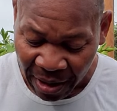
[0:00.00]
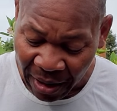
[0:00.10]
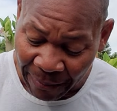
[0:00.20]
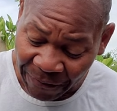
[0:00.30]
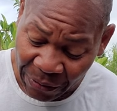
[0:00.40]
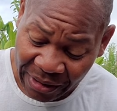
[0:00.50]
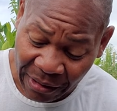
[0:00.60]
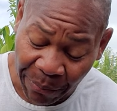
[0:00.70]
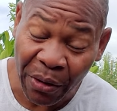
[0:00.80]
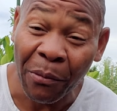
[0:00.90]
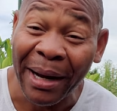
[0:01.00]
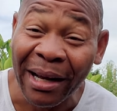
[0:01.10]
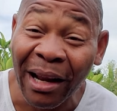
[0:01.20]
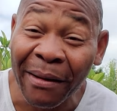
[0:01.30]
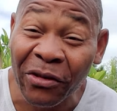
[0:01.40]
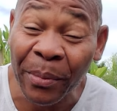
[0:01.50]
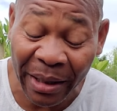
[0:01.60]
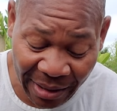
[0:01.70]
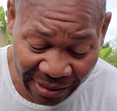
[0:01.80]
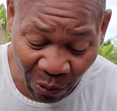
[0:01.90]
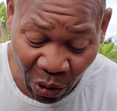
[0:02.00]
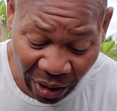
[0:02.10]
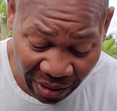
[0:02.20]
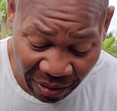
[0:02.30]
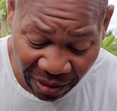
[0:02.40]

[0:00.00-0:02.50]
I'm first going to put on my gloves because I want to